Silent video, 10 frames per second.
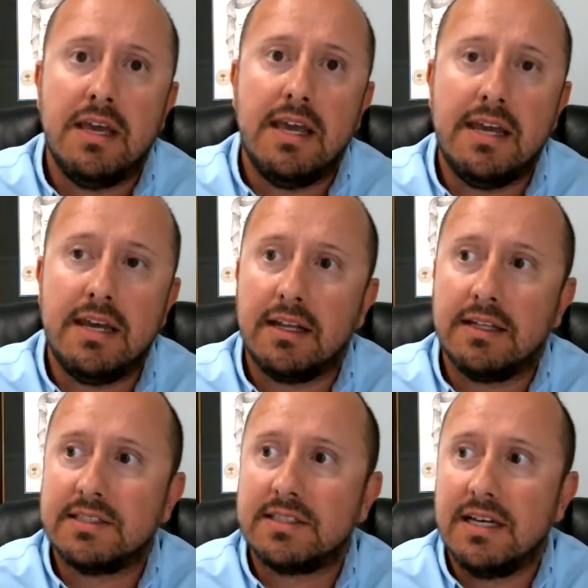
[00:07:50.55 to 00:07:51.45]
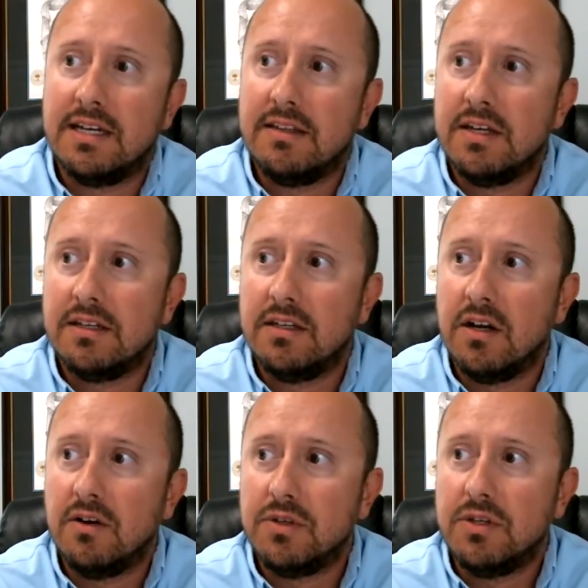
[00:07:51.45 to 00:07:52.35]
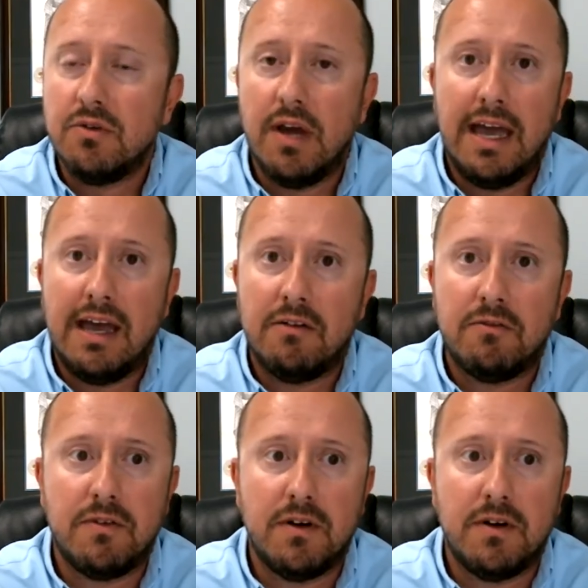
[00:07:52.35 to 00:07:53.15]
and let's say that, you have,